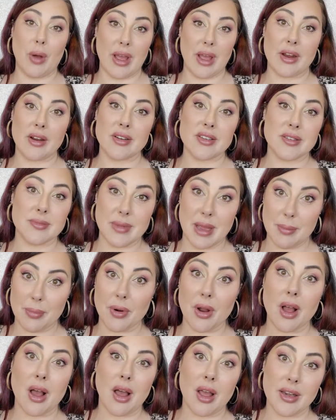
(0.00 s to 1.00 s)
wires in my
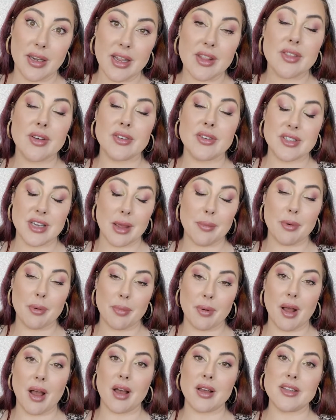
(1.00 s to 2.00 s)
bra. I need those type of
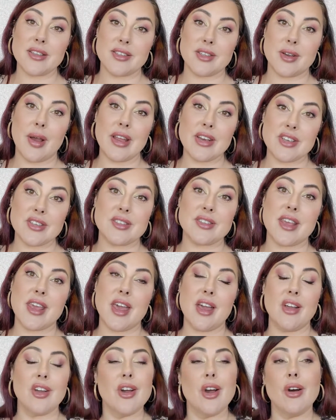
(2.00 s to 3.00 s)
bras. So I just
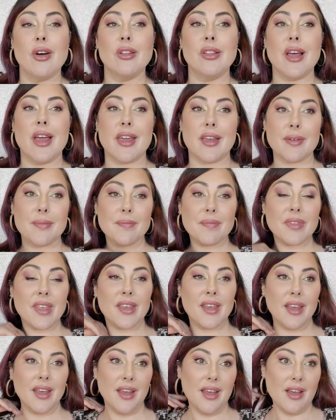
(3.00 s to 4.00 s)
can't go like
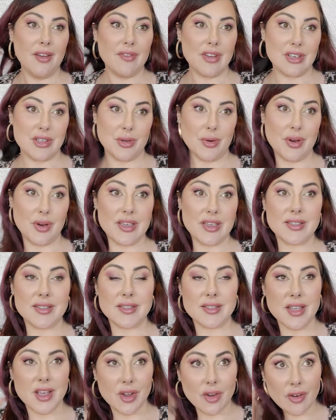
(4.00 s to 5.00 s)
Victoria's
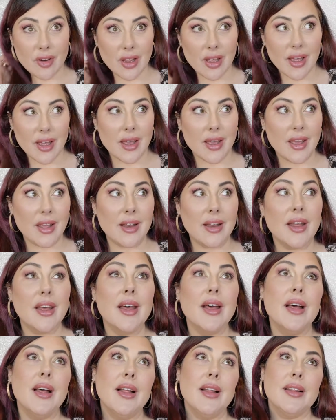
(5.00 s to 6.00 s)
Secret,
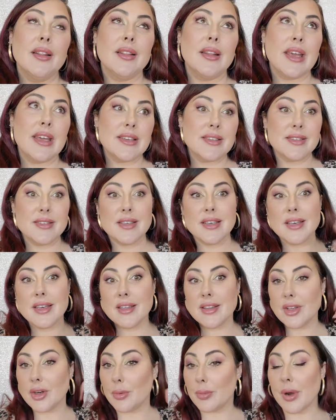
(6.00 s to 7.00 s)
lacy
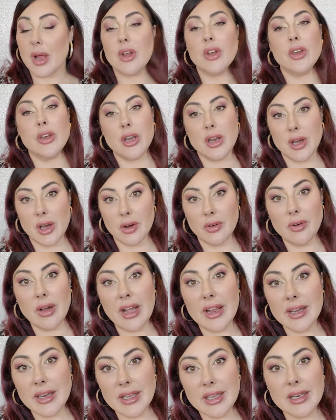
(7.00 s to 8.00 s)
little bra. No,
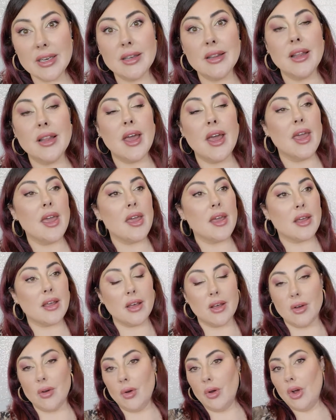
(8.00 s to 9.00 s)
I need like
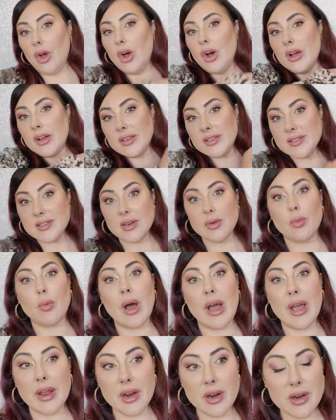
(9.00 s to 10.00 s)
hooks and
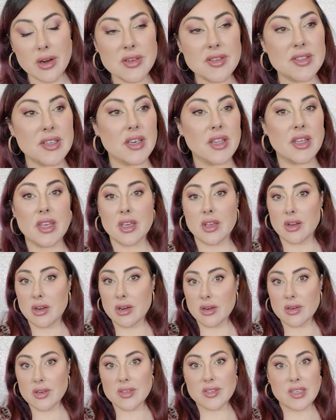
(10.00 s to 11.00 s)
wires and
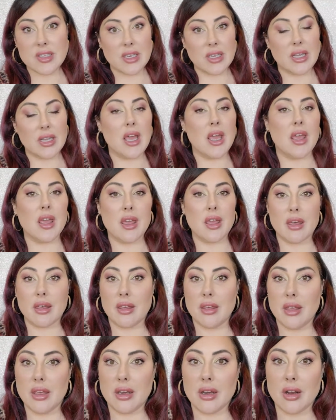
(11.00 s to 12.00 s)
gears and like,
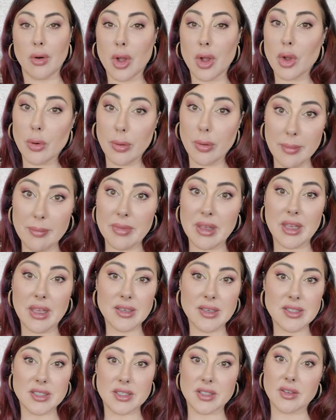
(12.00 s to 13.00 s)
you know,
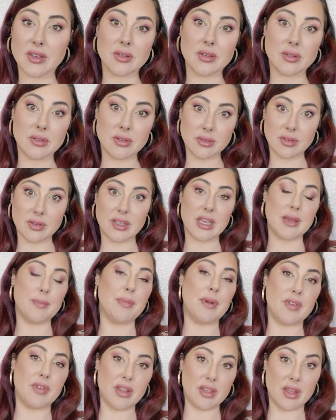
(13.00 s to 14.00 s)
equipment to keep
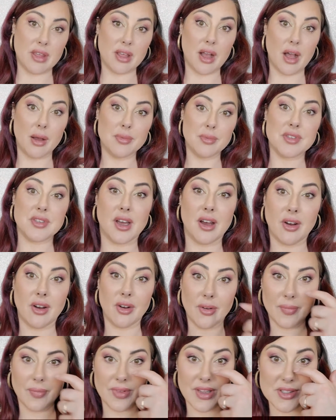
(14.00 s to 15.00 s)
everything up.
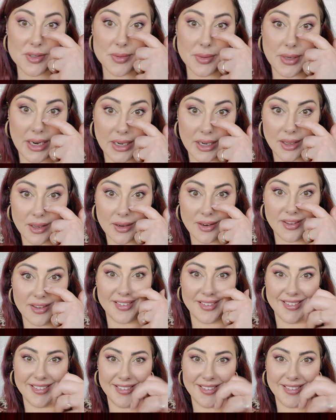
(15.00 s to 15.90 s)
So that's what I need.